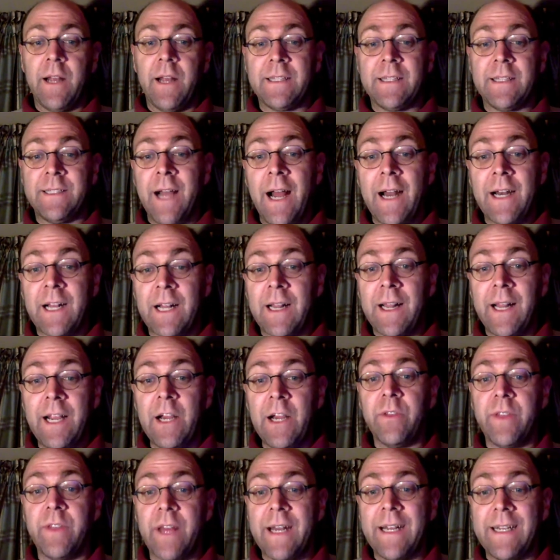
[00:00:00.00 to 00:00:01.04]
It's not
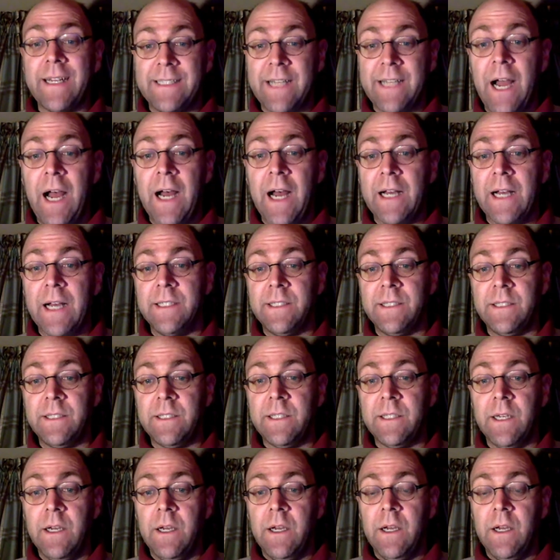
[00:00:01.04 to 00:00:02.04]
clear that it does.